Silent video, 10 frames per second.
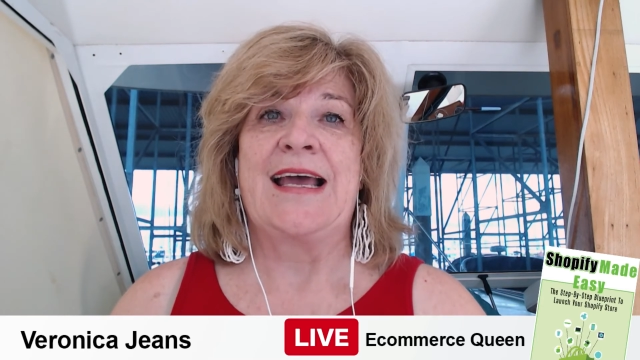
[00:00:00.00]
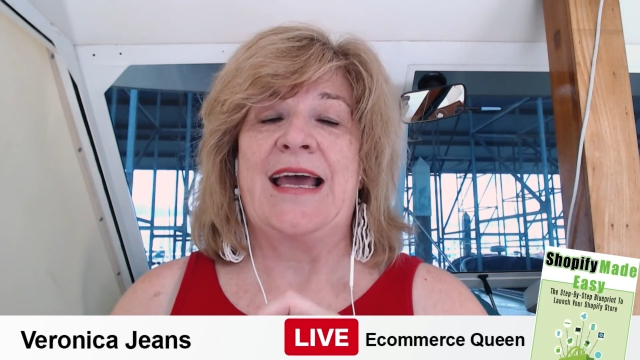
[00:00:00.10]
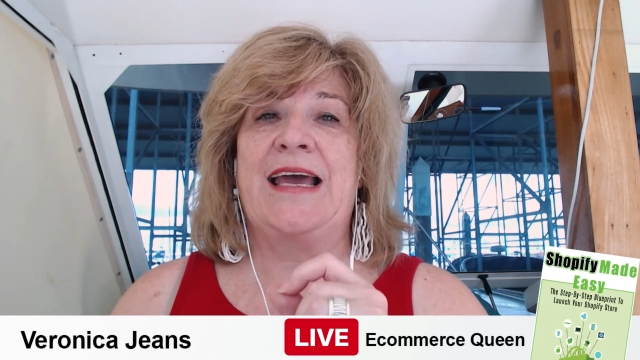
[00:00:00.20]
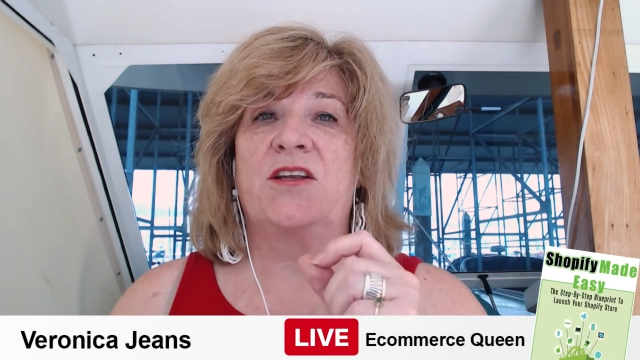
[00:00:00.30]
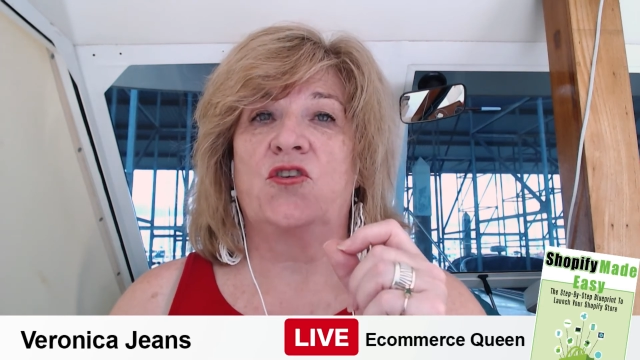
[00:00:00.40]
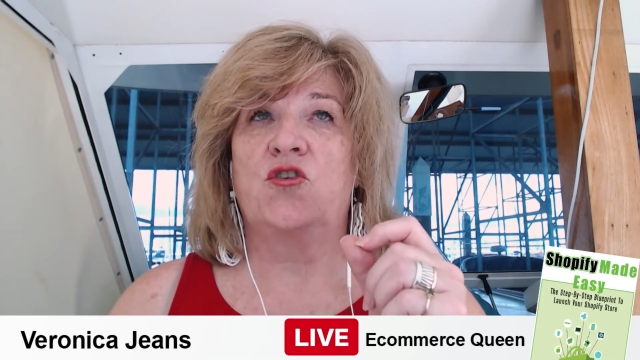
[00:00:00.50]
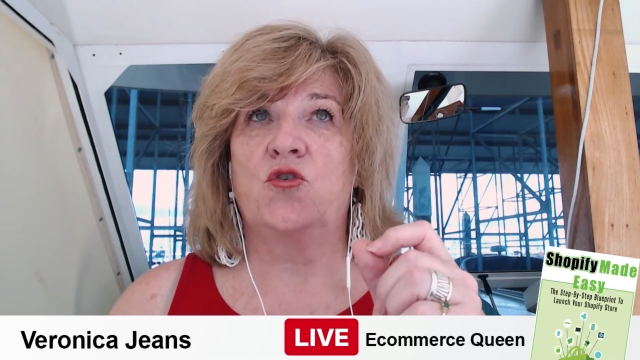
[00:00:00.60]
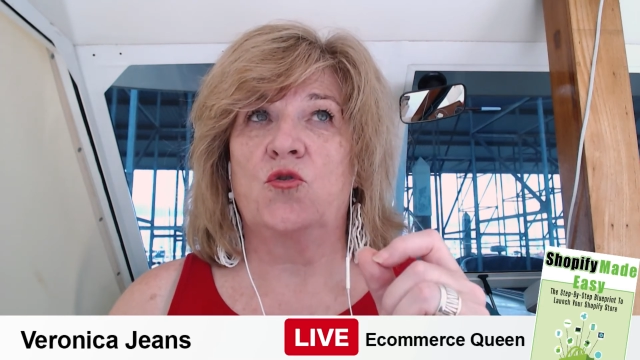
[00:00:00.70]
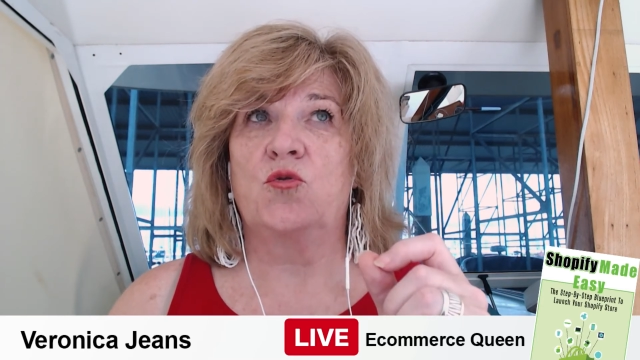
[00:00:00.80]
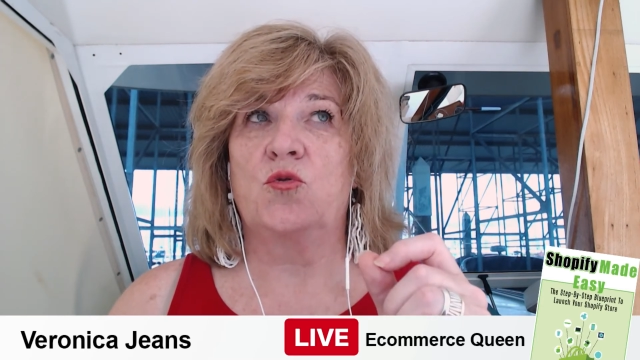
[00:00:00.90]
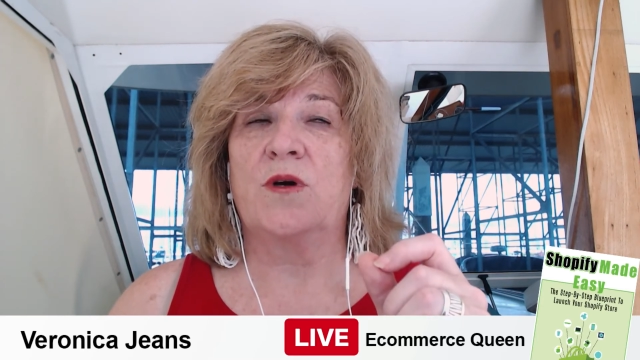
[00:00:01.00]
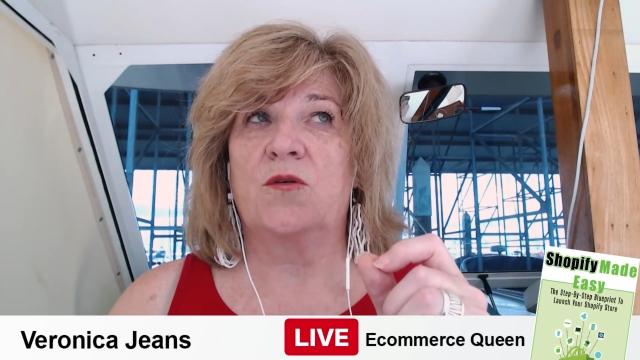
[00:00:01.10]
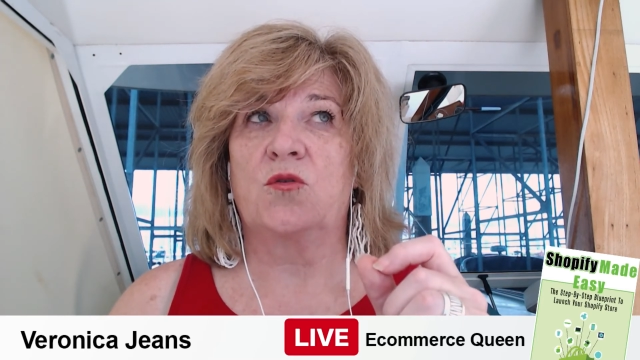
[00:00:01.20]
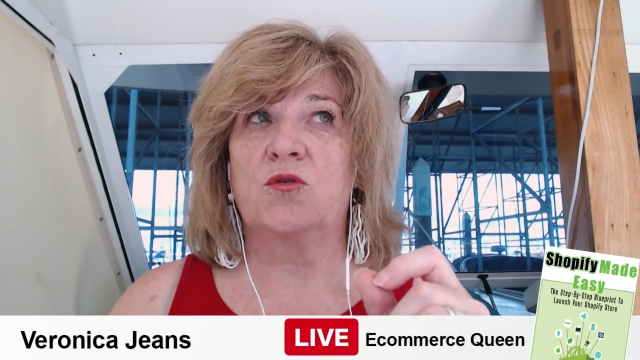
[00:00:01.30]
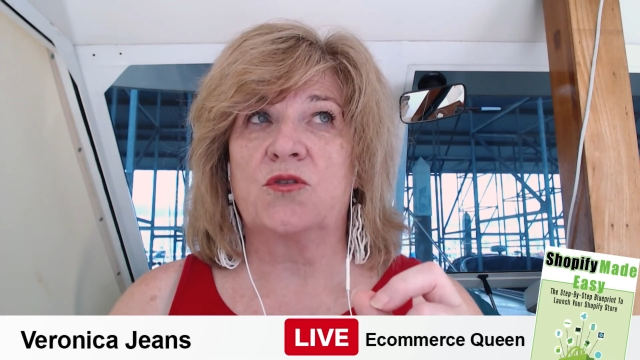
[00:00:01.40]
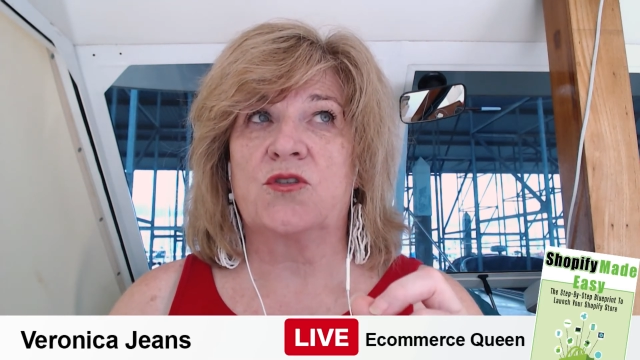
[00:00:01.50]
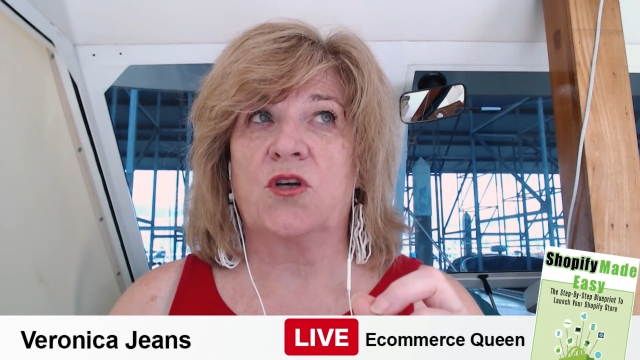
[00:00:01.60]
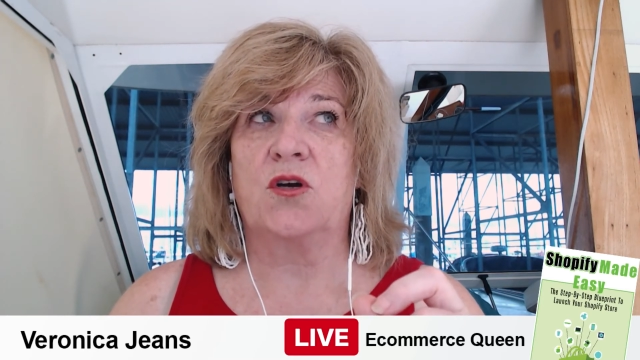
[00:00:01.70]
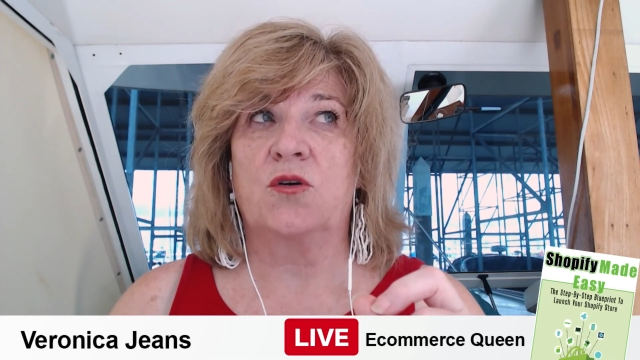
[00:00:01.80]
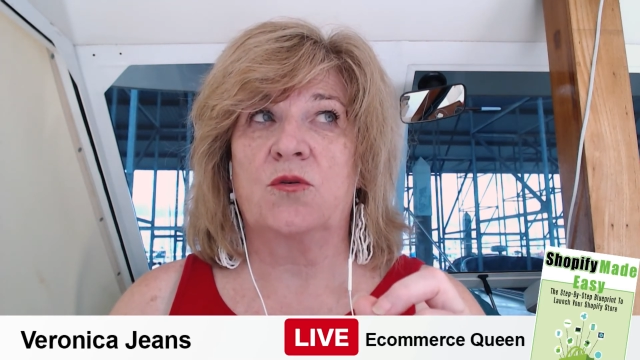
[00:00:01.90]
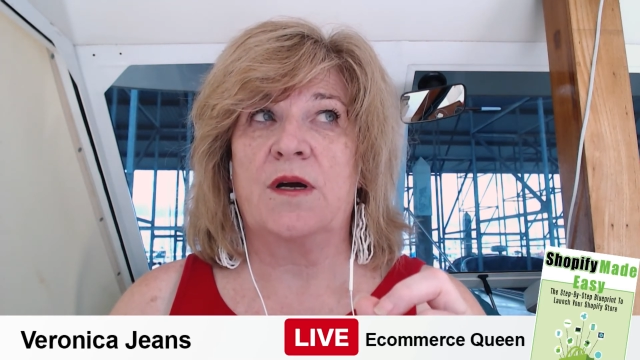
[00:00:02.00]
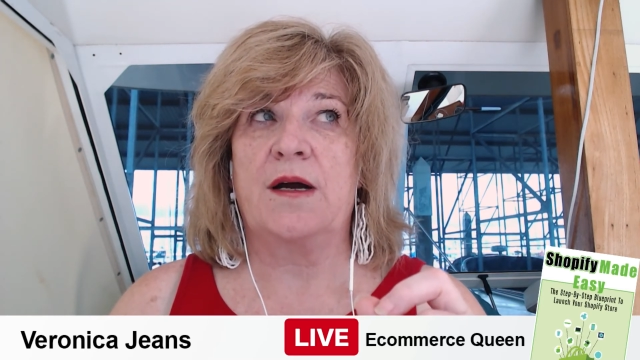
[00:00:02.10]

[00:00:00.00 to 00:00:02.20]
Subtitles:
and you also